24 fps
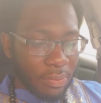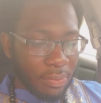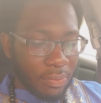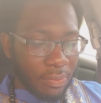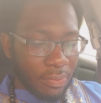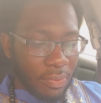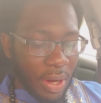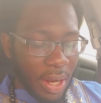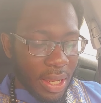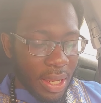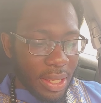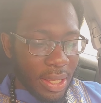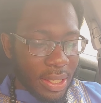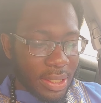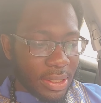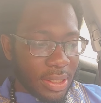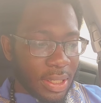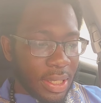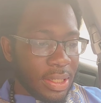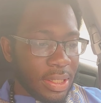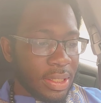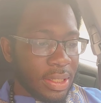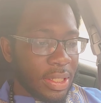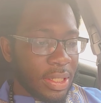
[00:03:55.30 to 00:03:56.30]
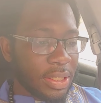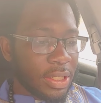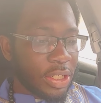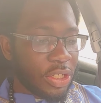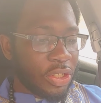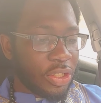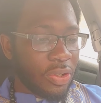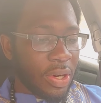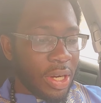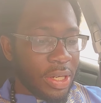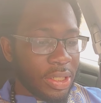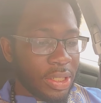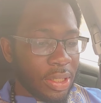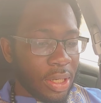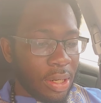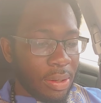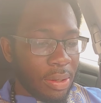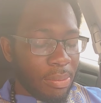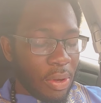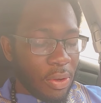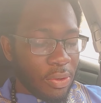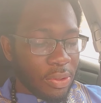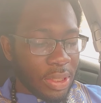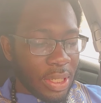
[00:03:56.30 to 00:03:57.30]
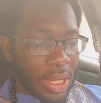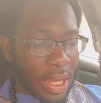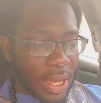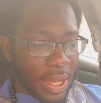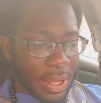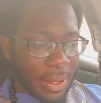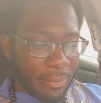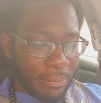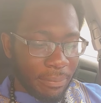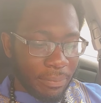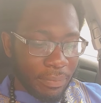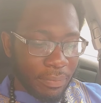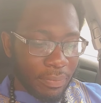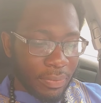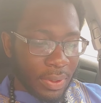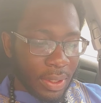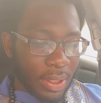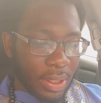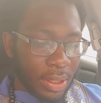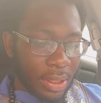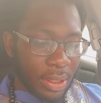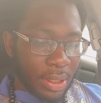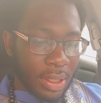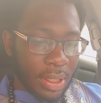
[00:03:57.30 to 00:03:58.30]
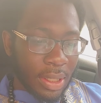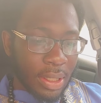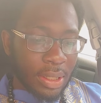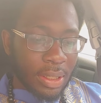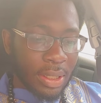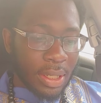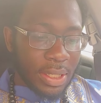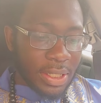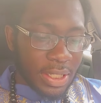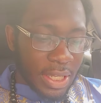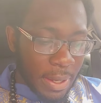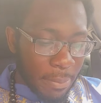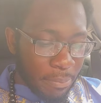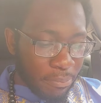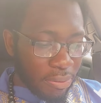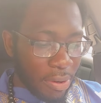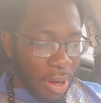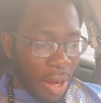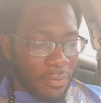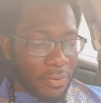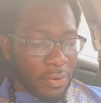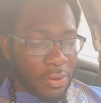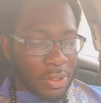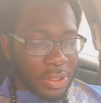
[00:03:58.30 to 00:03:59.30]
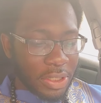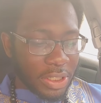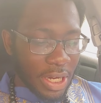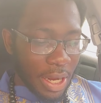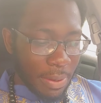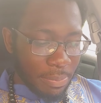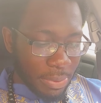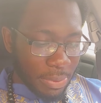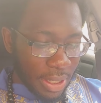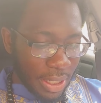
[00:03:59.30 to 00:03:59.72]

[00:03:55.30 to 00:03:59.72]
right, is, is, is the treasure of the Most High. Let's get Proverbs chapter